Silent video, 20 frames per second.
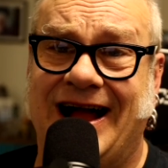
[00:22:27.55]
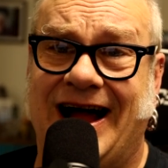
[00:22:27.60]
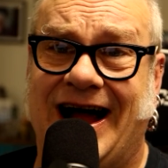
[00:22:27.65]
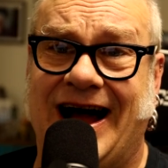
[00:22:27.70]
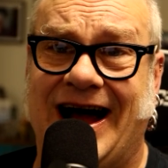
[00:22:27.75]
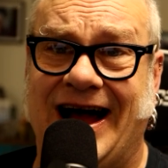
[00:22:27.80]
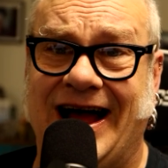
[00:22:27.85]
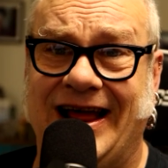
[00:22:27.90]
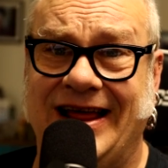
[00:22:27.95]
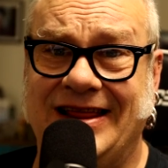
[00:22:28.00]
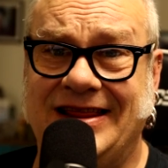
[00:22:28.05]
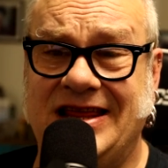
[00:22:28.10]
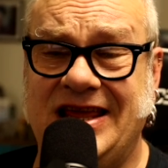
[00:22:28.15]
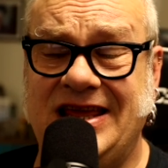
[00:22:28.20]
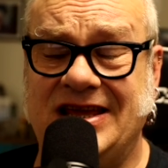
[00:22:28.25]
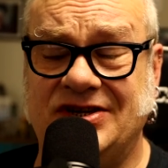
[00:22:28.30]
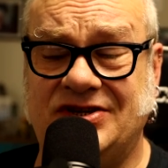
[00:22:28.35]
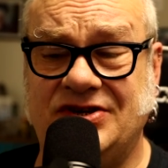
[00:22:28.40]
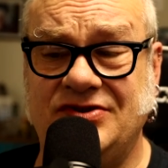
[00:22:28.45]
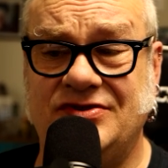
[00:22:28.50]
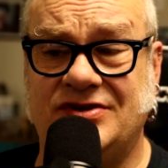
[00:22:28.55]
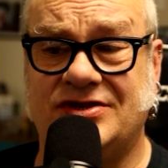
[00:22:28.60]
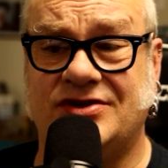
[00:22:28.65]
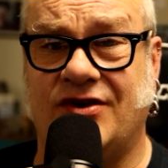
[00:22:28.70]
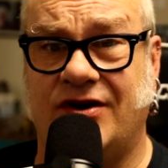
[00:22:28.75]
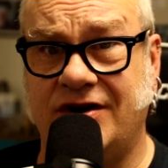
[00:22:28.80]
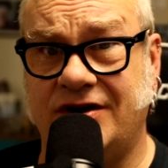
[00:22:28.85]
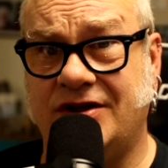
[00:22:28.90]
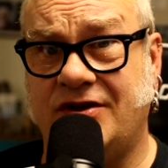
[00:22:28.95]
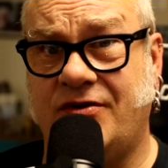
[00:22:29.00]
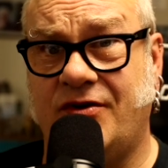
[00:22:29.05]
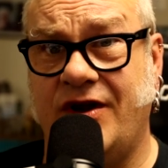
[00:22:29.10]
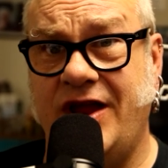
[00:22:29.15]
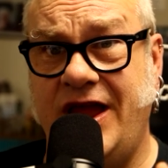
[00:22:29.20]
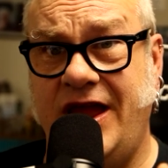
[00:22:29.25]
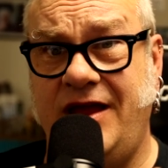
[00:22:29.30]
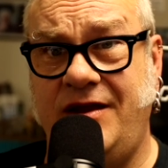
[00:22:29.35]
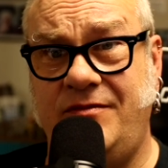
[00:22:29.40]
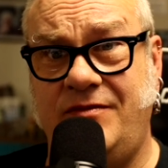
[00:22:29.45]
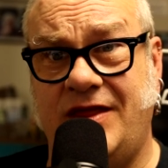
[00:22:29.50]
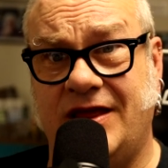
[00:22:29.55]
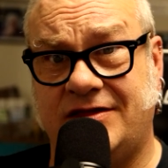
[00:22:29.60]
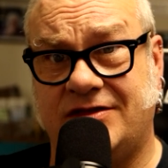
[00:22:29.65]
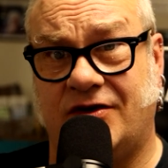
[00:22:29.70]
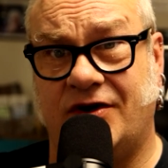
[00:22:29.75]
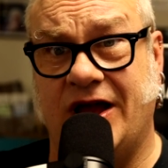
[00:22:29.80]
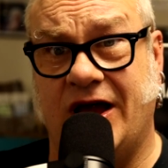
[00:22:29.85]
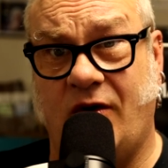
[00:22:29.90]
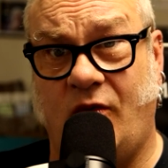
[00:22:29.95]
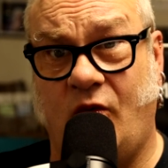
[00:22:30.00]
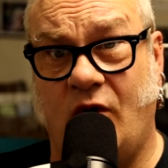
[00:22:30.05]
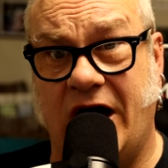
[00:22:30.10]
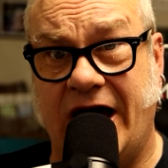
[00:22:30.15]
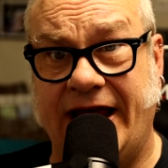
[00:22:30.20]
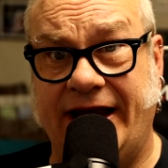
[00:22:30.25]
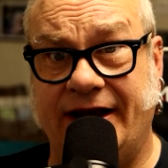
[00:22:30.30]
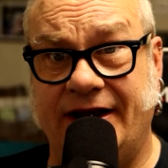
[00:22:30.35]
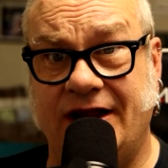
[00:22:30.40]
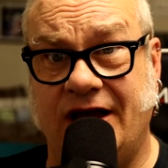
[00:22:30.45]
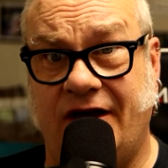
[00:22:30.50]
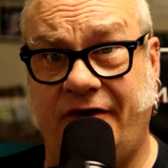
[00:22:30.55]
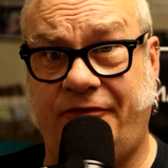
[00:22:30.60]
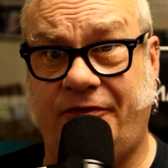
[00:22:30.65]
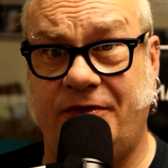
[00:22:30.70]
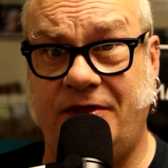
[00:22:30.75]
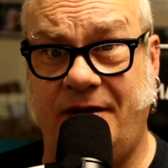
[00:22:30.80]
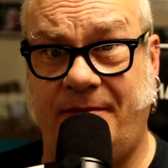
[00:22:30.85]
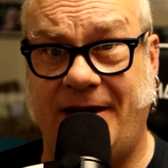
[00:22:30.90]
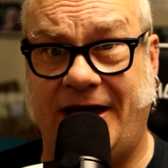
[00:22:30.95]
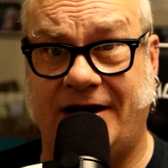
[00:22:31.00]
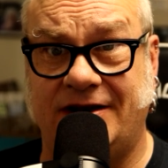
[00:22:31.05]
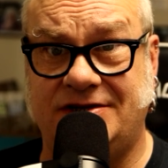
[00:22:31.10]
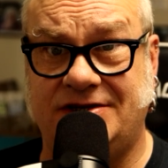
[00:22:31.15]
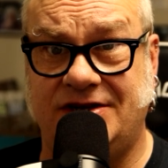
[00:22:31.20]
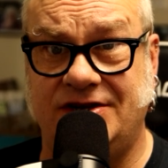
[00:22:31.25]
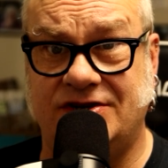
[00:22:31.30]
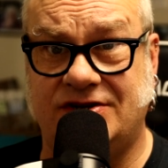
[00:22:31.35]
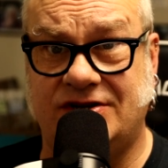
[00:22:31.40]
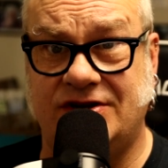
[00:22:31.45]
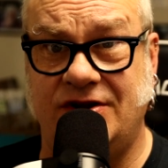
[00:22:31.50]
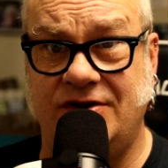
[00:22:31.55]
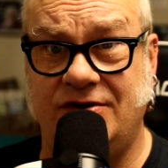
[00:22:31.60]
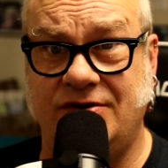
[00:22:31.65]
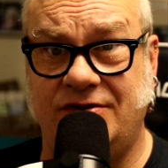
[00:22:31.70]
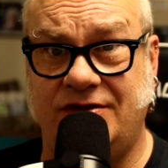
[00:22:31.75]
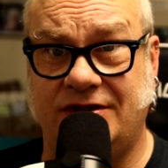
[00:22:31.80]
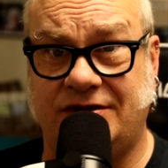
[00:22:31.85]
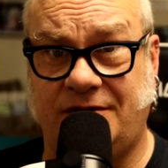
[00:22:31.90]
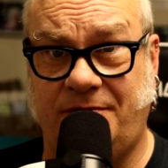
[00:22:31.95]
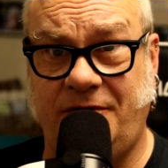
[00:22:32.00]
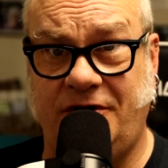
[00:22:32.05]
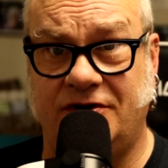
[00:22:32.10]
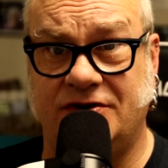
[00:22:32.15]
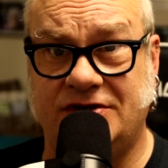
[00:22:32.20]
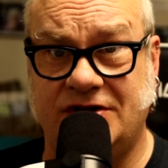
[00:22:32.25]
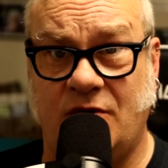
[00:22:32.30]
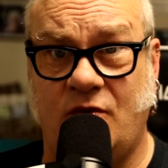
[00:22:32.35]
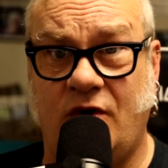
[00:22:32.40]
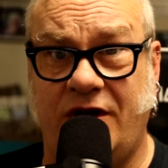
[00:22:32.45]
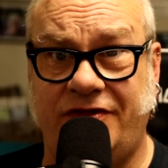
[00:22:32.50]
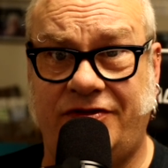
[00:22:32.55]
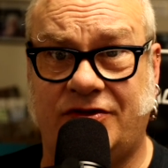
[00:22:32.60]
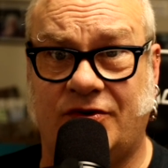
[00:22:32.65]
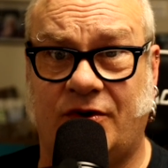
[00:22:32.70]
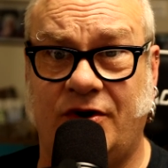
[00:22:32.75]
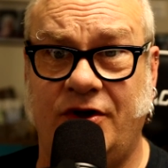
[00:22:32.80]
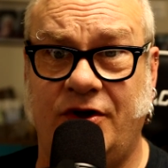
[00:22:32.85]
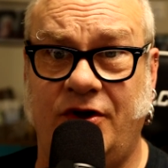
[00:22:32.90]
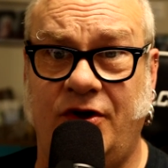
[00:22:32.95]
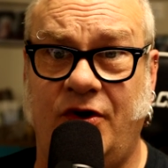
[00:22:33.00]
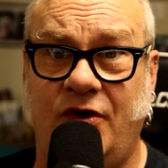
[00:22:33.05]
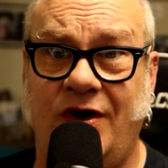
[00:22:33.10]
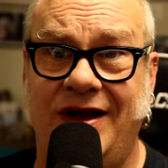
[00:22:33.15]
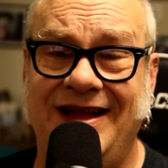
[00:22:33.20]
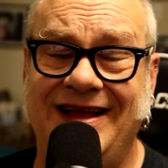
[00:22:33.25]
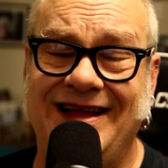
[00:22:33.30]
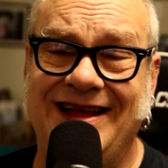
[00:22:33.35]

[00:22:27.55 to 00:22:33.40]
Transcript: Uh, the issues start to create that they're not wide enough for the amount of tissue that the piercing went through.